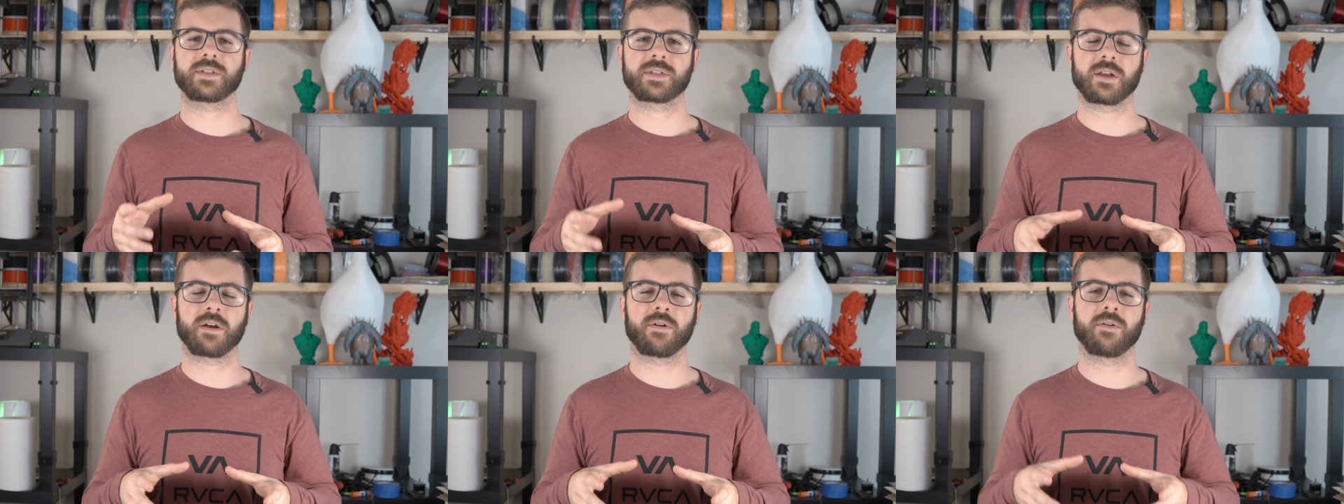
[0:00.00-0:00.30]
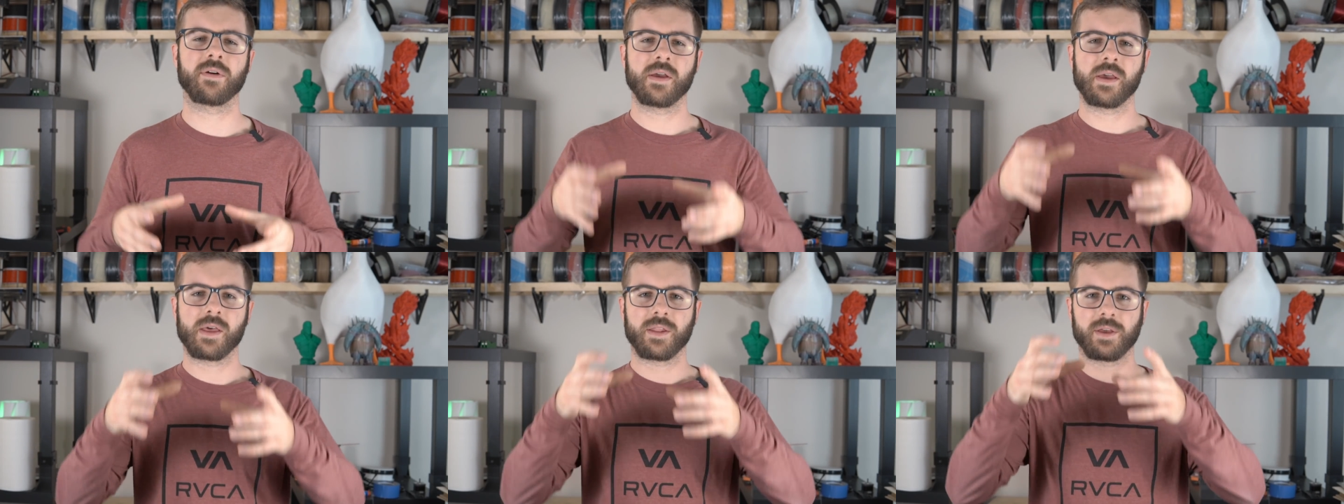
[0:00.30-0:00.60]

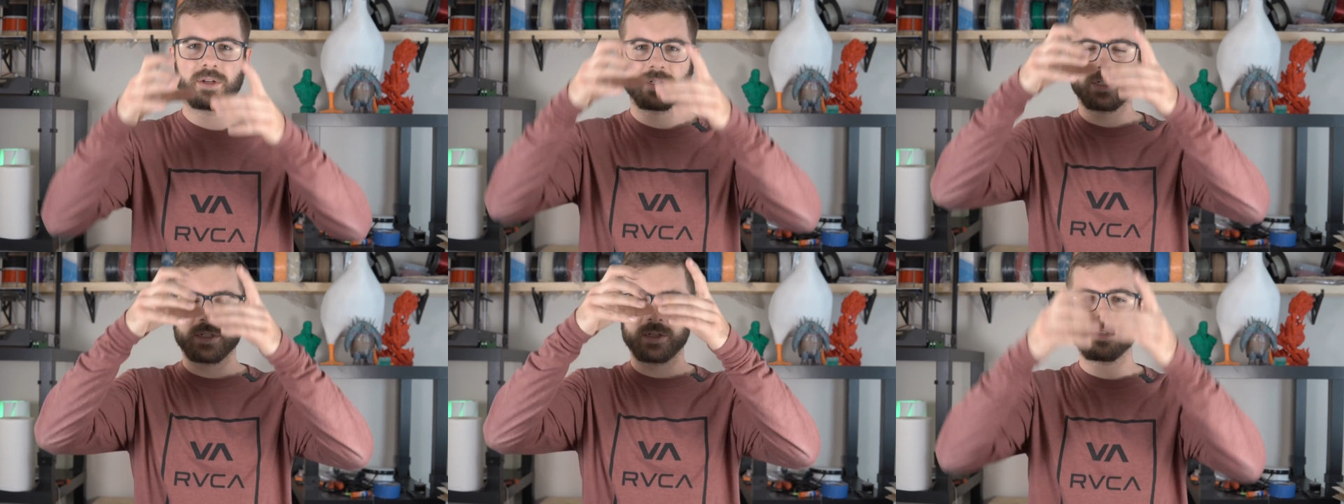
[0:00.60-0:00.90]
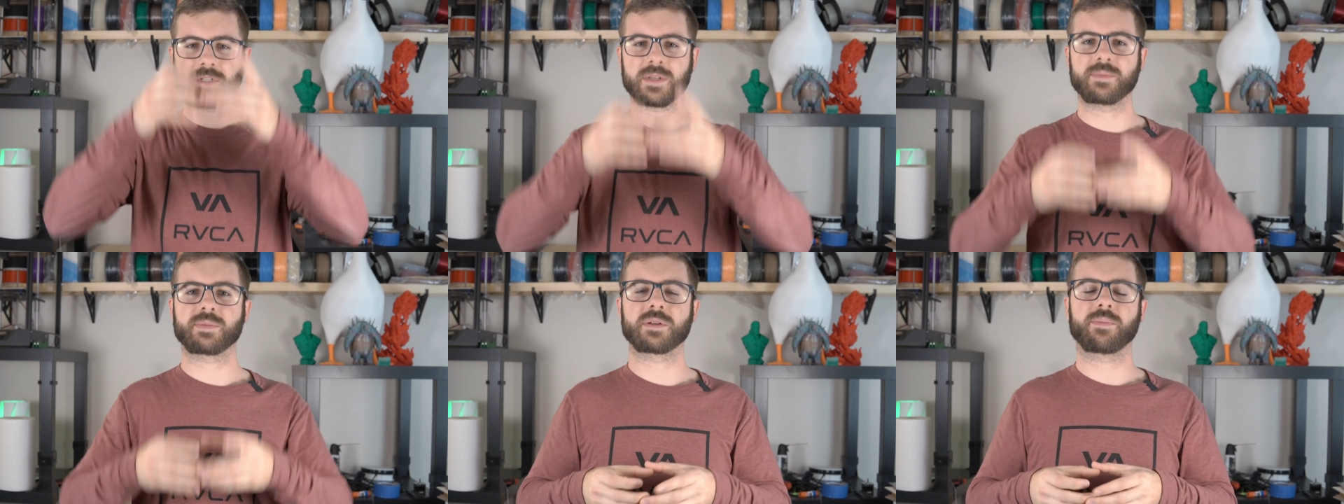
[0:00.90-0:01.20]
So there's still
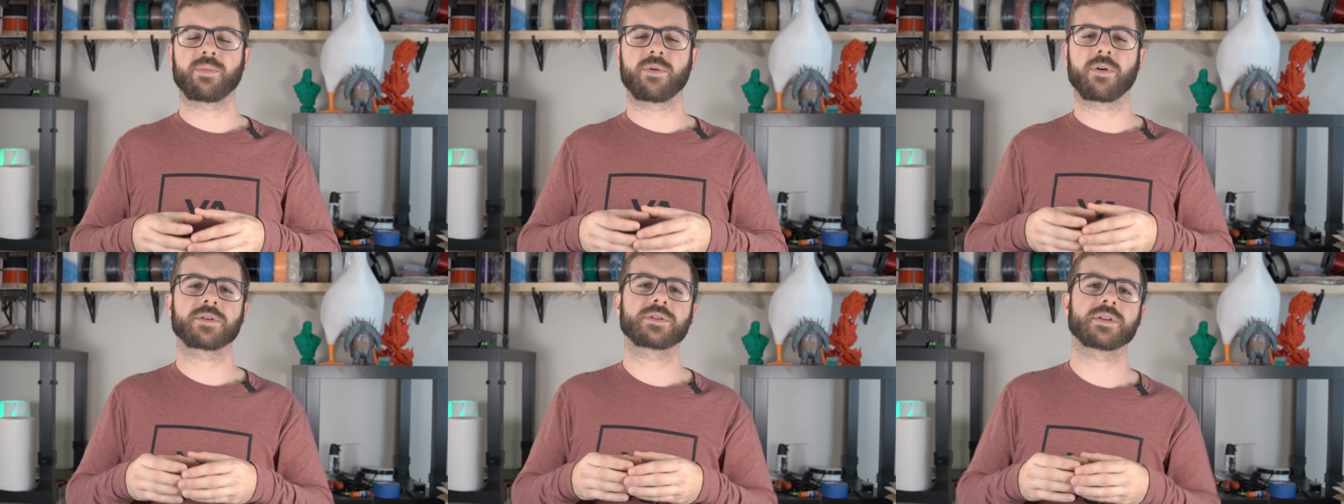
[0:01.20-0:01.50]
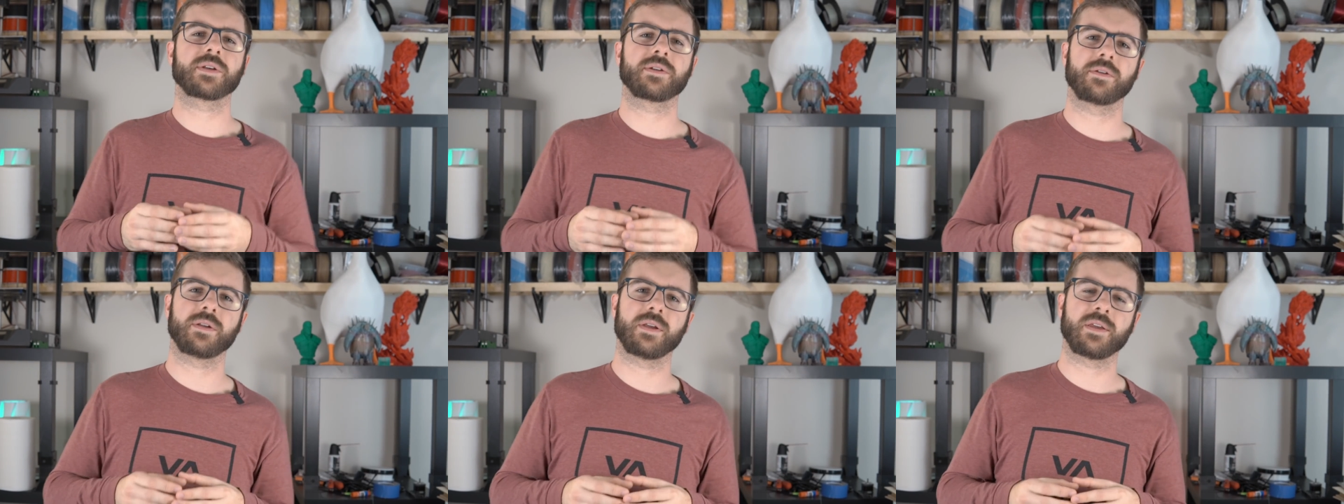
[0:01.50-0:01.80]
some supports
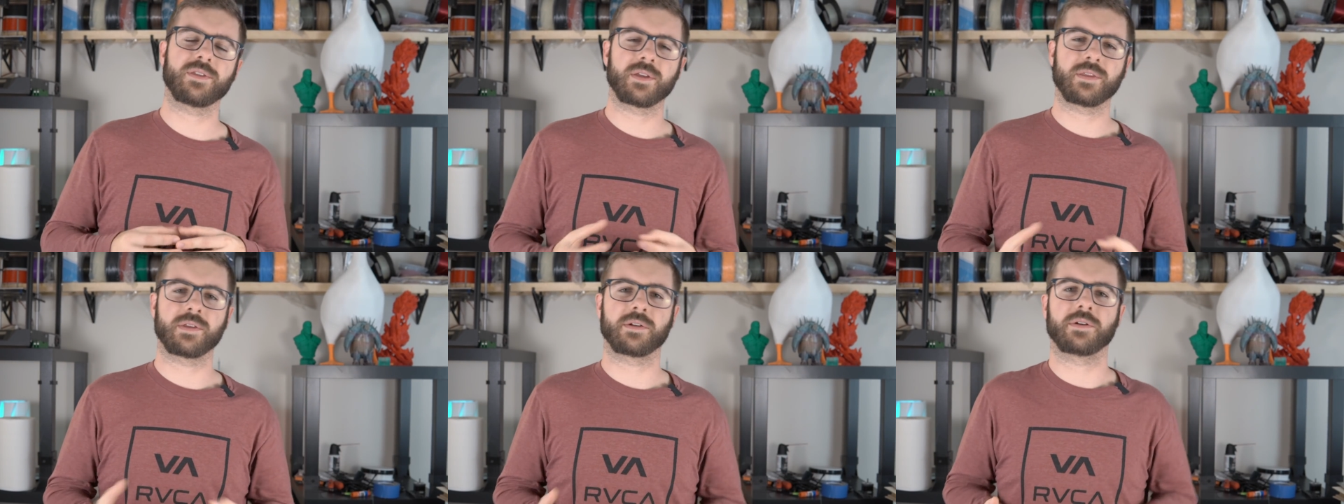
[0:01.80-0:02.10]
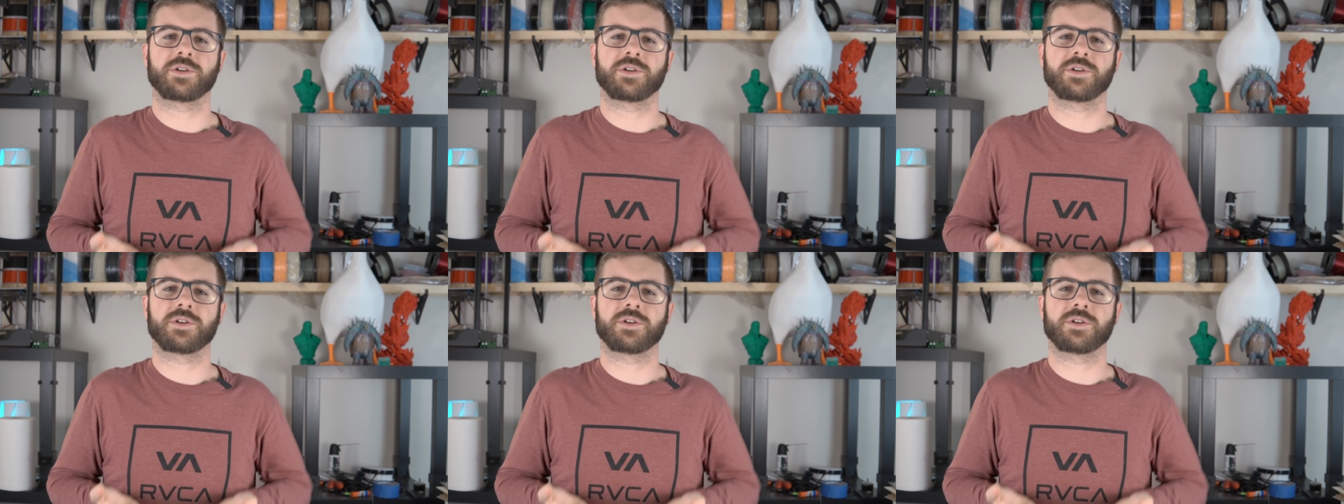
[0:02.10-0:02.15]
underneath it that